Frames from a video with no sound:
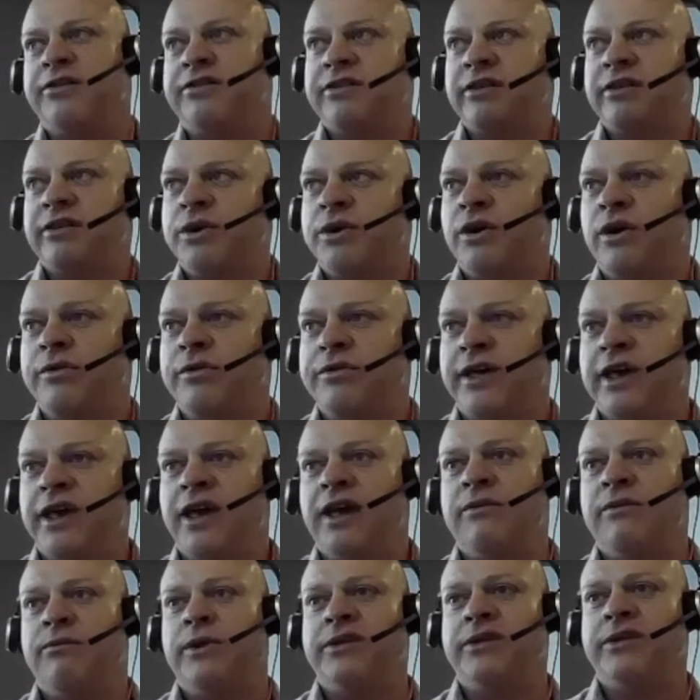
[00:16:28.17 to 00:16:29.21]
So we're not
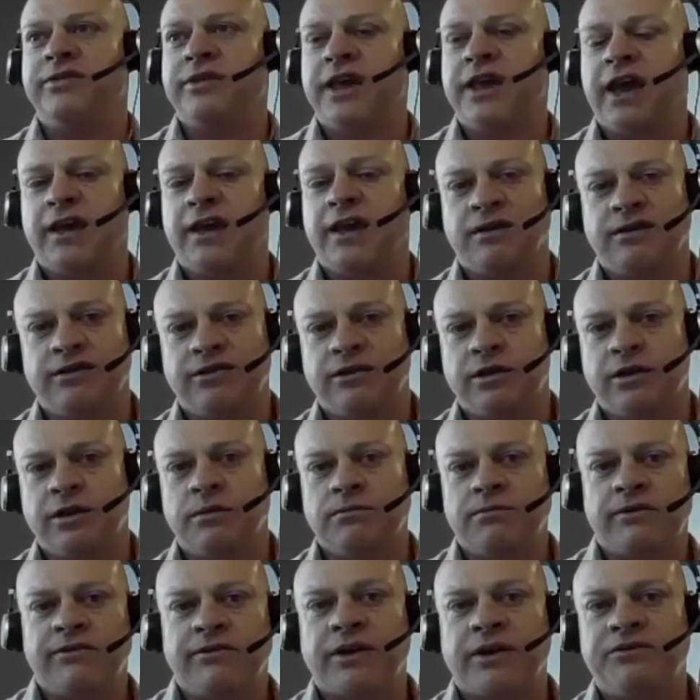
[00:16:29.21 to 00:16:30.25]
there yet in
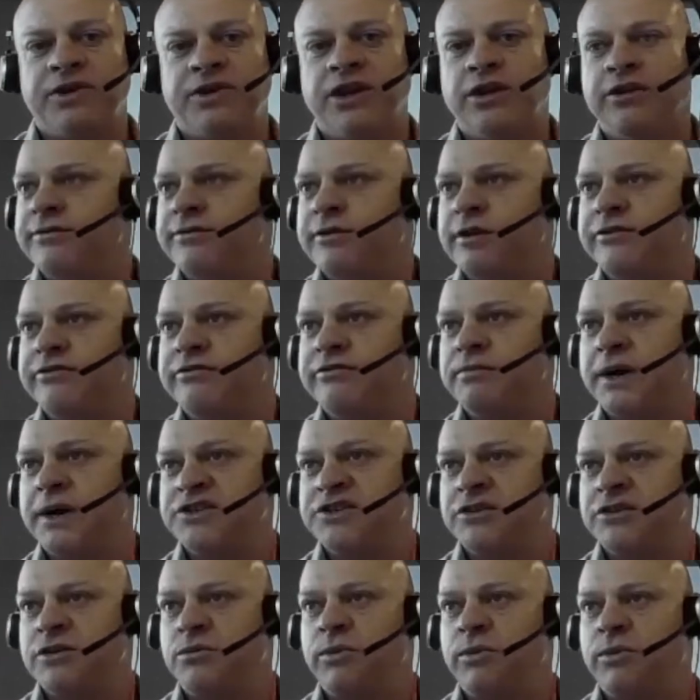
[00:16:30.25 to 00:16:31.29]
terms of having useful
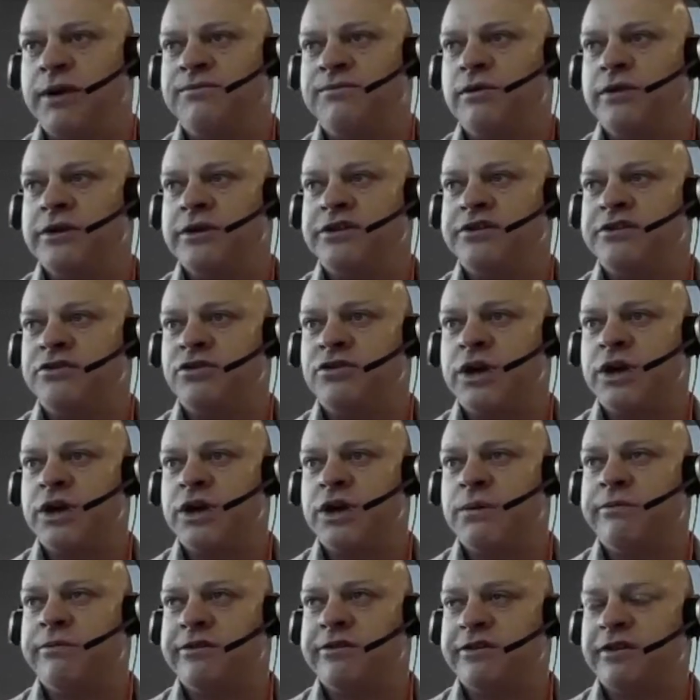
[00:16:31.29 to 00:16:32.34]
information on rainfall
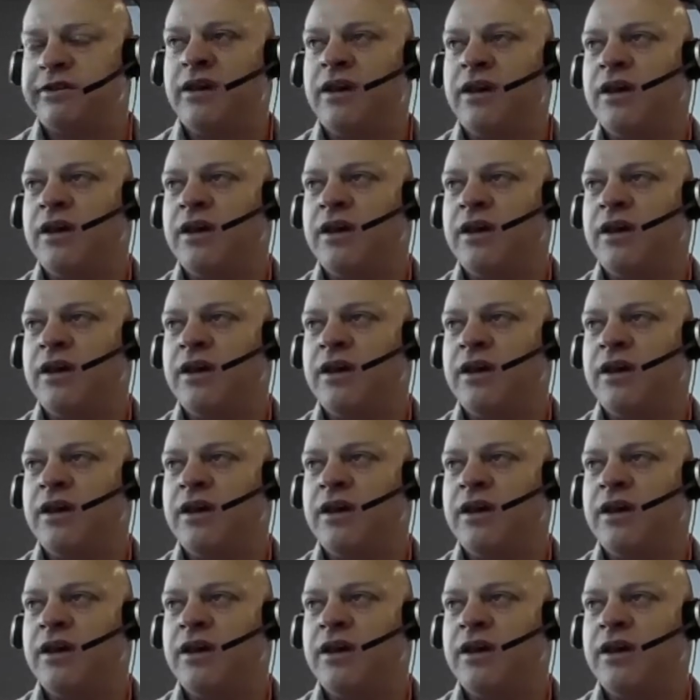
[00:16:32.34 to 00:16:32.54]
extremes